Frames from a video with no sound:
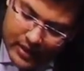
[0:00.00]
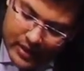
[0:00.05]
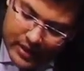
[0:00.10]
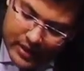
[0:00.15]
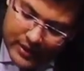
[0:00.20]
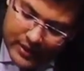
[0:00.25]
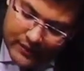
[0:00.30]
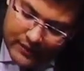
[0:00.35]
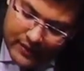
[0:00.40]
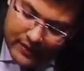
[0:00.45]

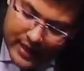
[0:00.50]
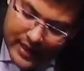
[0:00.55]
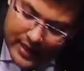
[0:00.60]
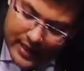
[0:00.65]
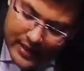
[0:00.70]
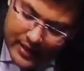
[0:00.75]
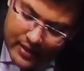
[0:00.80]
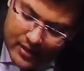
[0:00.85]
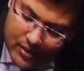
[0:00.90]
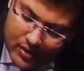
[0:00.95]

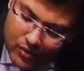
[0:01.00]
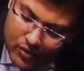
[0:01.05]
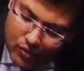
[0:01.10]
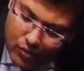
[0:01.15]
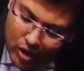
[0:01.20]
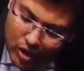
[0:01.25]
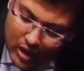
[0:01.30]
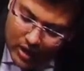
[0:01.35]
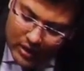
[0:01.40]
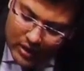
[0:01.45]
Defined
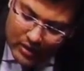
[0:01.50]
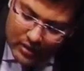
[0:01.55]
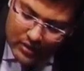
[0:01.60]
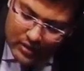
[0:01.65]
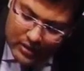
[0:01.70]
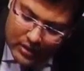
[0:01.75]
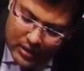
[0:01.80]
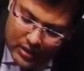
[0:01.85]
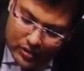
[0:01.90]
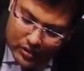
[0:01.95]
wall.
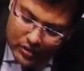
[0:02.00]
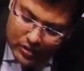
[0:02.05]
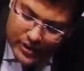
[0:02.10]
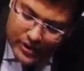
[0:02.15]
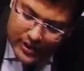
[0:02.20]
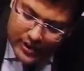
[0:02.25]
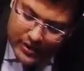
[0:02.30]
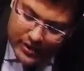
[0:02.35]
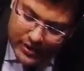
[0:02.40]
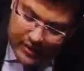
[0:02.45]
So
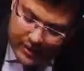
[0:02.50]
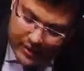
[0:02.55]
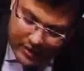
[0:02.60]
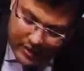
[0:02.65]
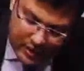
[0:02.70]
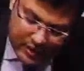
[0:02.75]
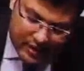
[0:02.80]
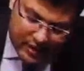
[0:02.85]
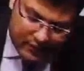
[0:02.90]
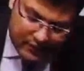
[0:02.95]
see,
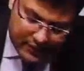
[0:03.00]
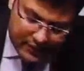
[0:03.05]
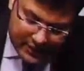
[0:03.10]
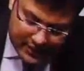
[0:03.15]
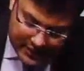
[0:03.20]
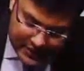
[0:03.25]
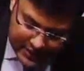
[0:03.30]
first